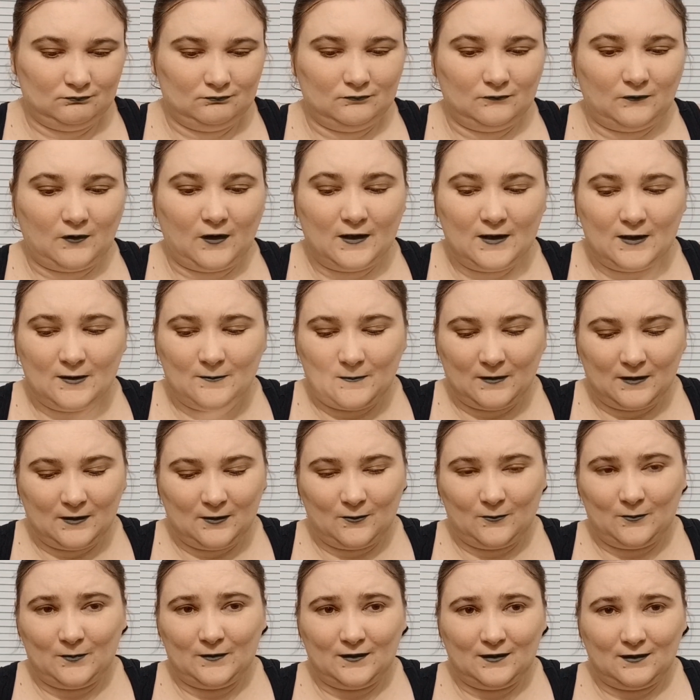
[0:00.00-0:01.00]
Why am I
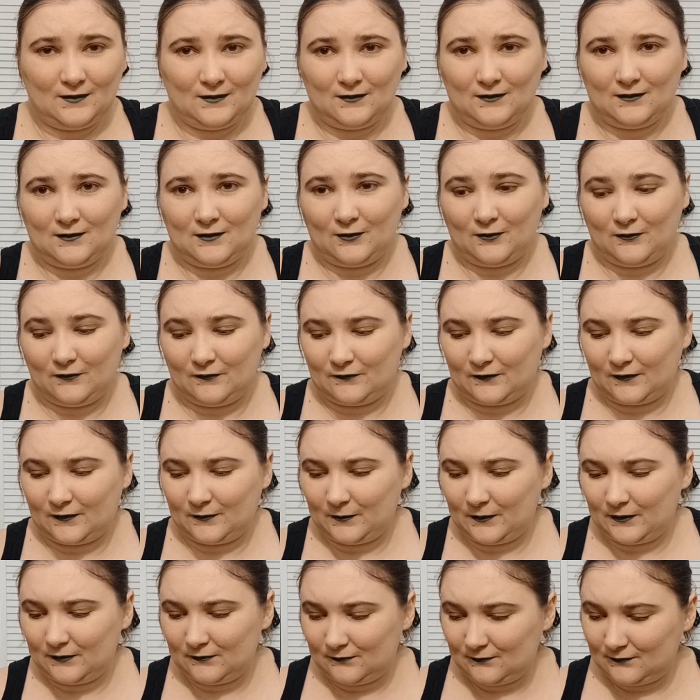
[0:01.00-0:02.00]
opening the Ultra
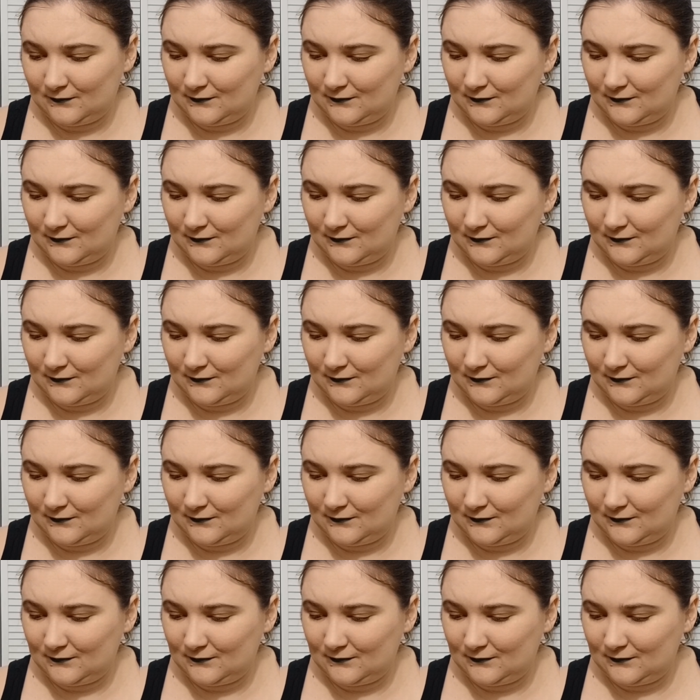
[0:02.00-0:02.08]
one?